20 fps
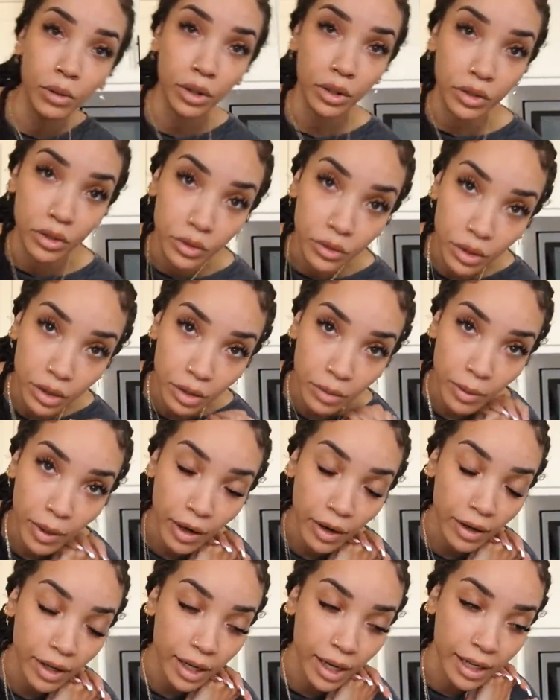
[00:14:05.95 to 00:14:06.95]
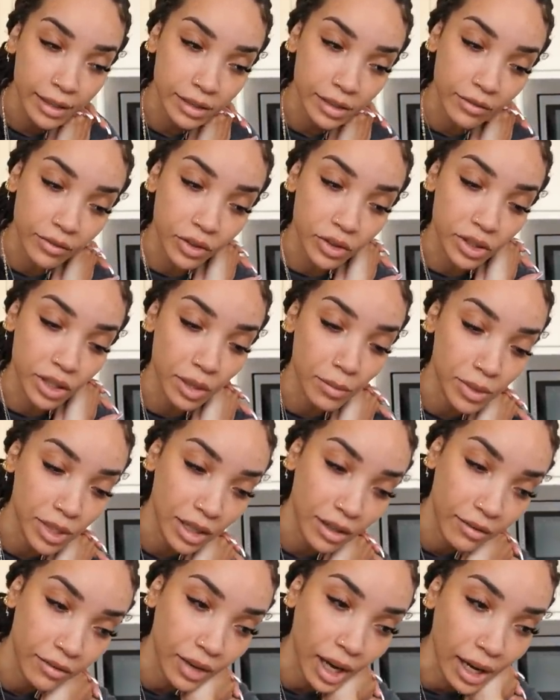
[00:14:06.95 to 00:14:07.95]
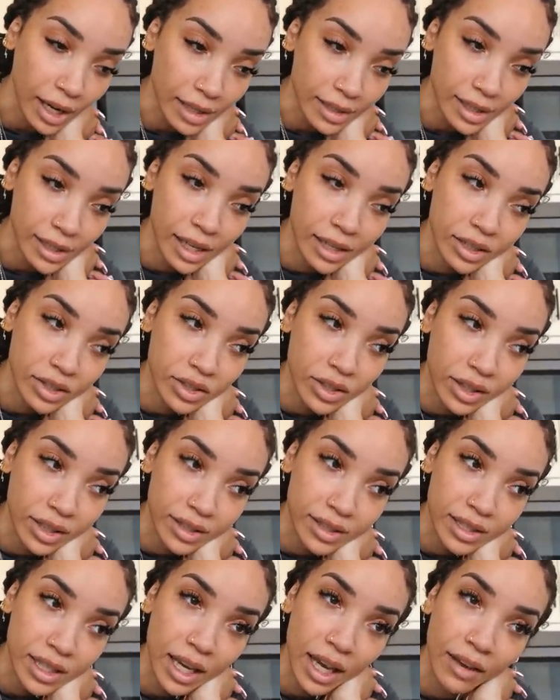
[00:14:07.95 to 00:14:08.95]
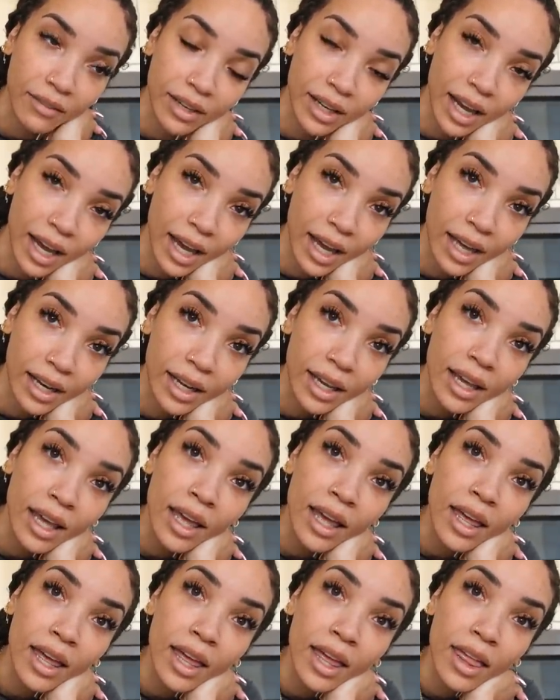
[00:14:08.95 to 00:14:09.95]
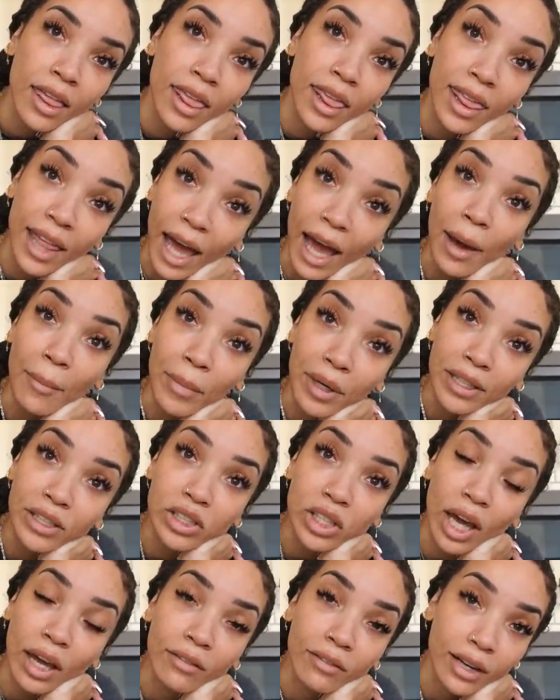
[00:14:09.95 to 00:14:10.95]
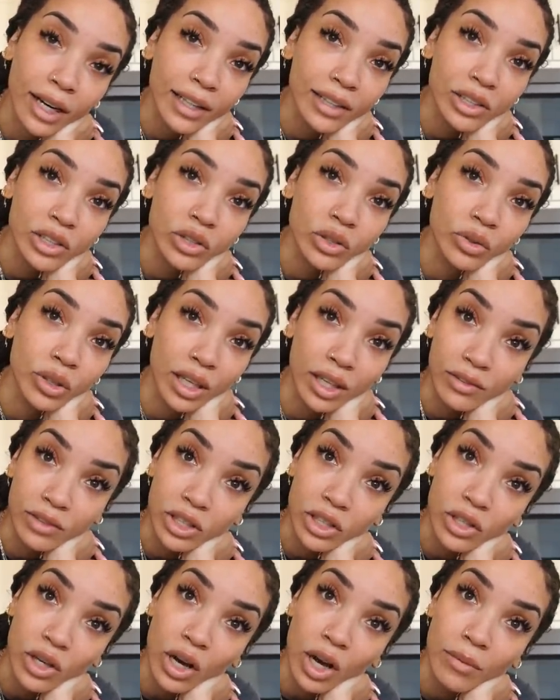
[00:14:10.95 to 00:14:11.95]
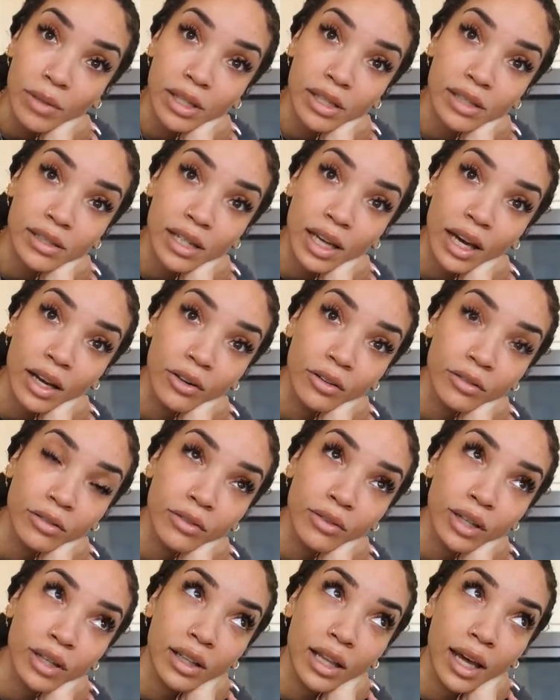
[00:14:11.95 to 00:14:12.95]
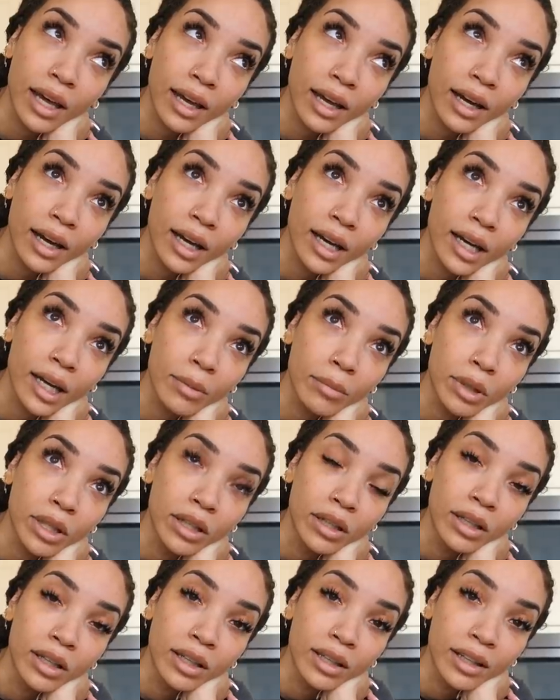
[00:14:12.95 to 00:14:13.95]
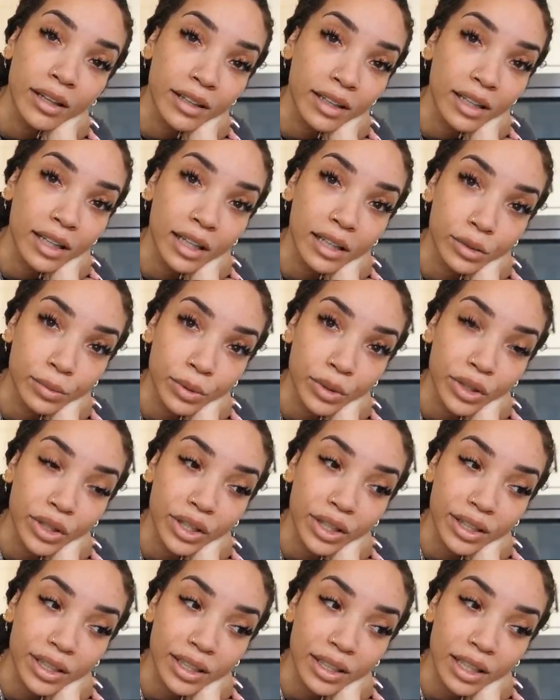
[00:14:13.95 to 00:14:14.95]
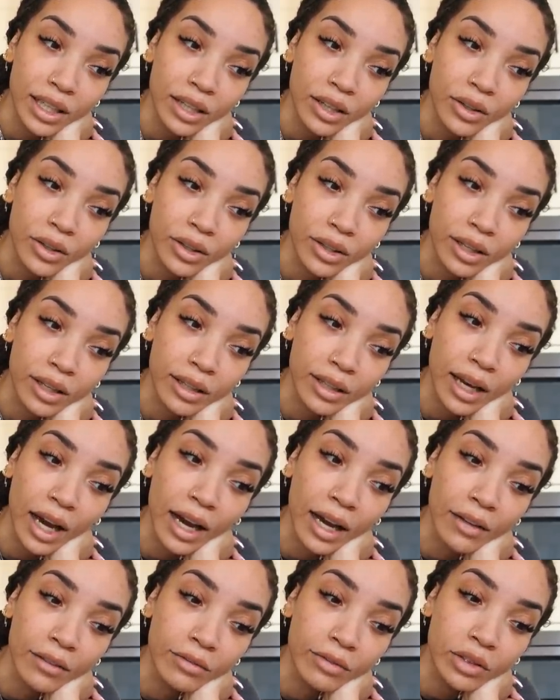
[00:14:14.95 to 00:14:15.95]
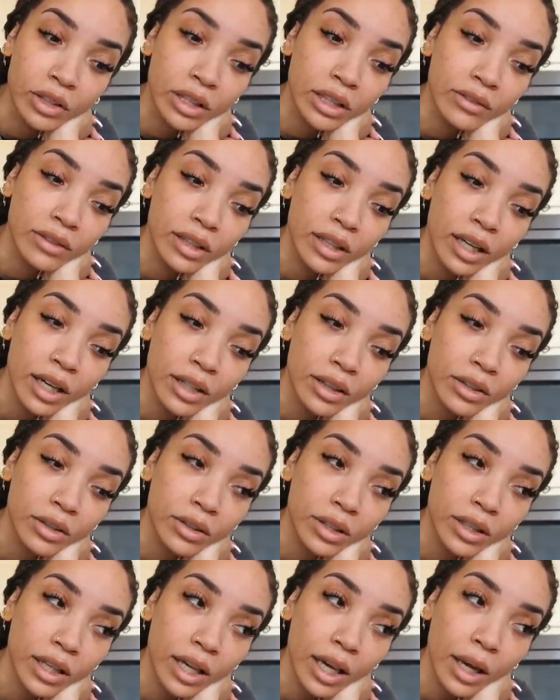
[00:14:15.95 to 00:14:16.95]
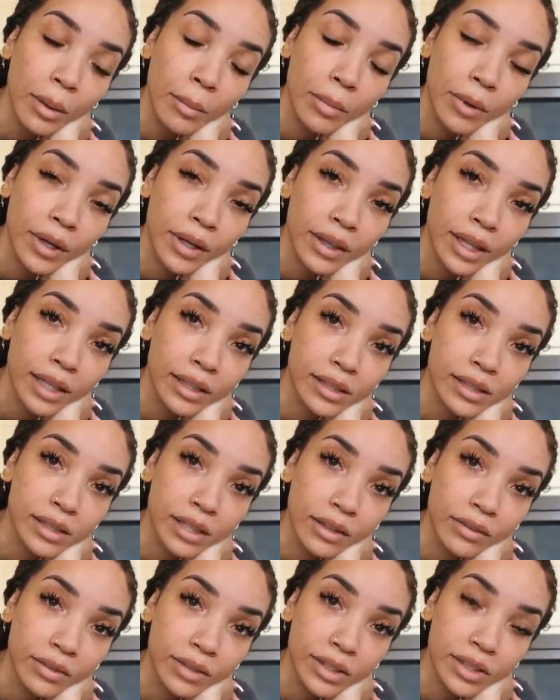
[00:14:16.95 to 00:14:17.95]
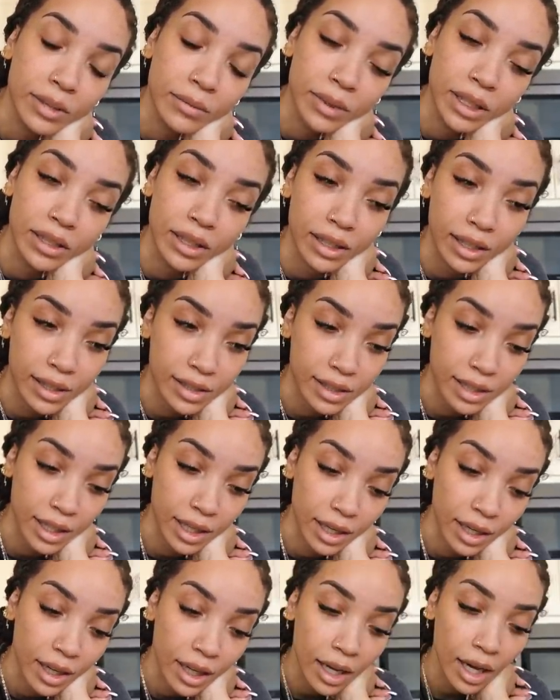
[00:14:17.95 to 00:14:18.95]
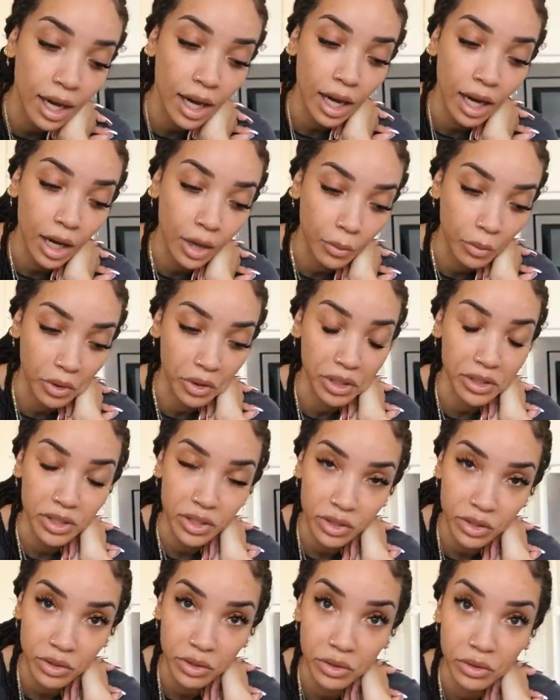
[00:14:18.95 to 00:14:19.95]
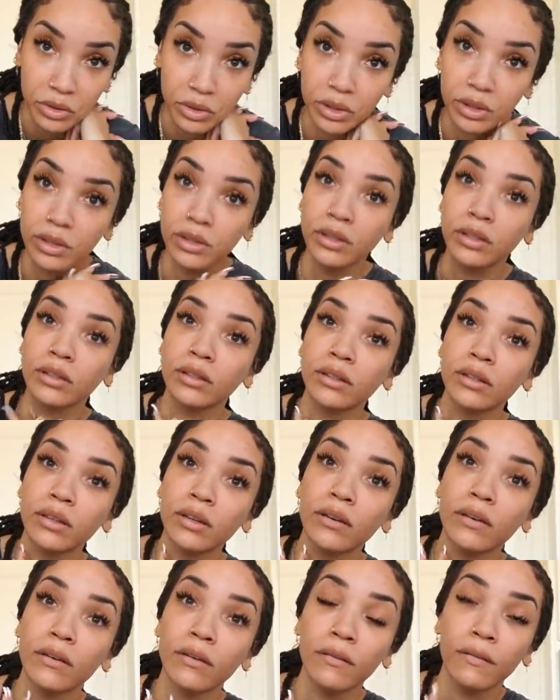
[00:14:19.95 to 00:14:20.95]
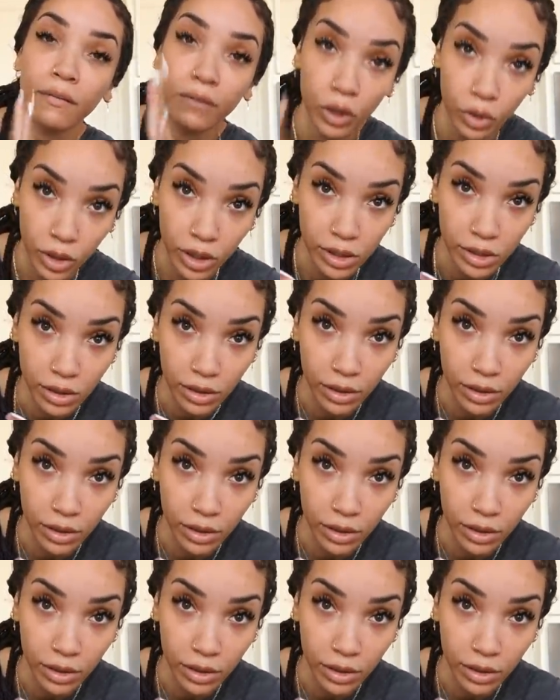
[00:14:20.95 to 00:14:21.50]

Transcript: what are you doing about it? Asking for tips and advice. And I just honestly haven't had that much advice to give to y'all because I don't feel like I'm like an expert on it yet or like I have fully even gotten through it yet, but that's definitely something, like I said, I want to focus